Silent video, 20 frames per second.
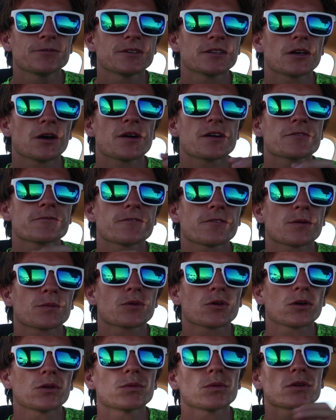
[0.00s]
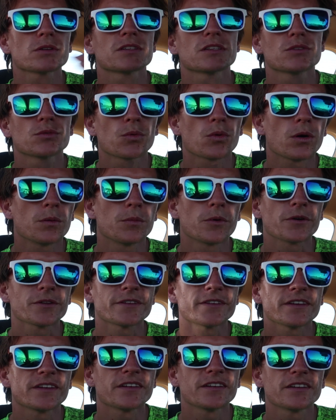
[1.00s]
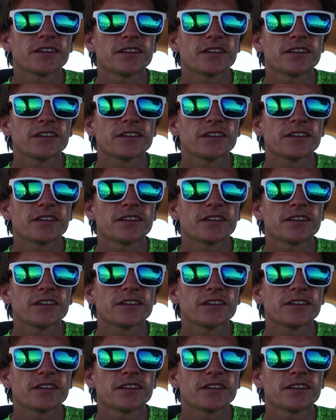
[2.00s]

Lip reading: if you're going from cold water to warm water.